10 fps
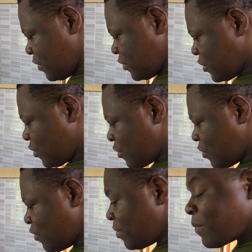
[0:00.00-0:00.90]

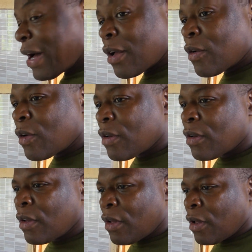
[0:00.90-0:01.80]
So we'll be back
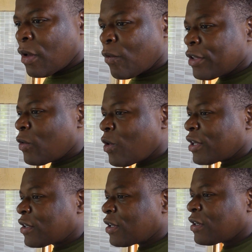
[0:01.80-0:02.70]
when the
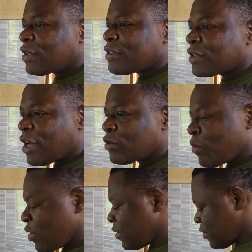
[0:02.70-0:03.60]
water starts to
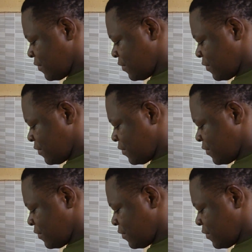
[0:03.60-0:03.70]
boil.